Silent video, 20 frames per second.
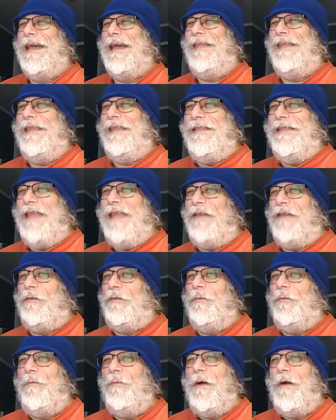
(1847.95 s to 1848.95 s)
And then
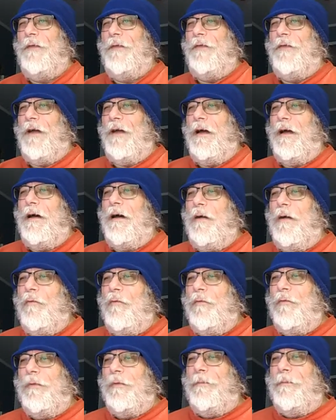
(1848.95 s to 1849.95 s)
next month, uh,
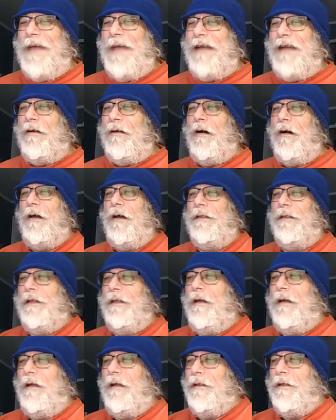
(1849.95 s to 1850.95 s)
we'll be back on
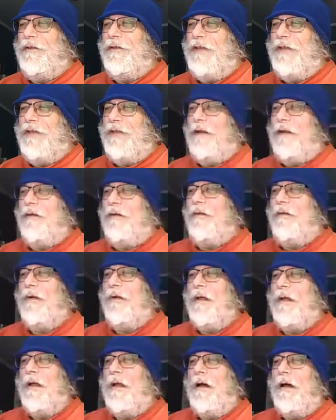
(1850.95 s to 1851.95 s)
on the channel
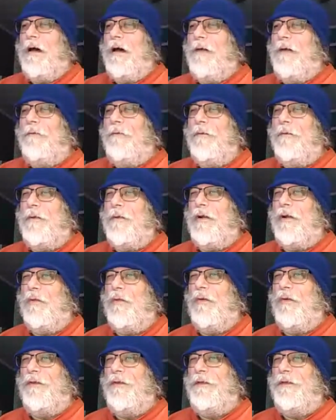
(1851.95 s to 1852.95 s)
for Mary
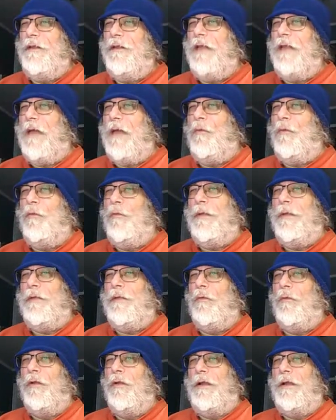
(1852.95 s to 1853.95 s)
Wilson, and we'll be
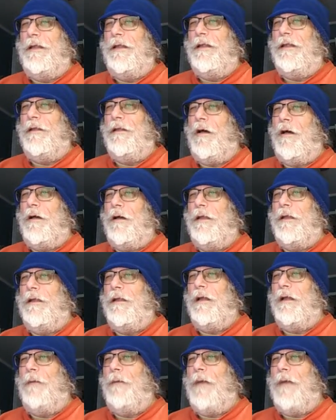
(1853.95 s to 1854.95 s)
looking and
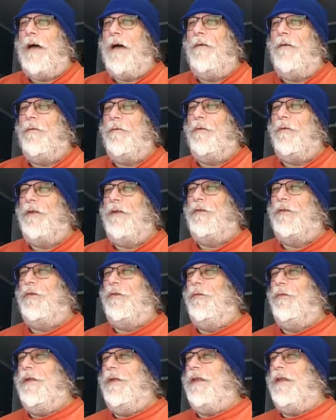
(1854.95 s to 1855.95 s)
talking about Rust
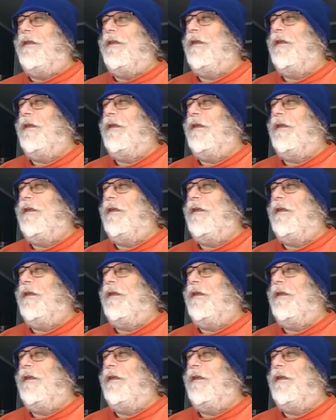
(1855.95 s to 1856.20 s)
Creek.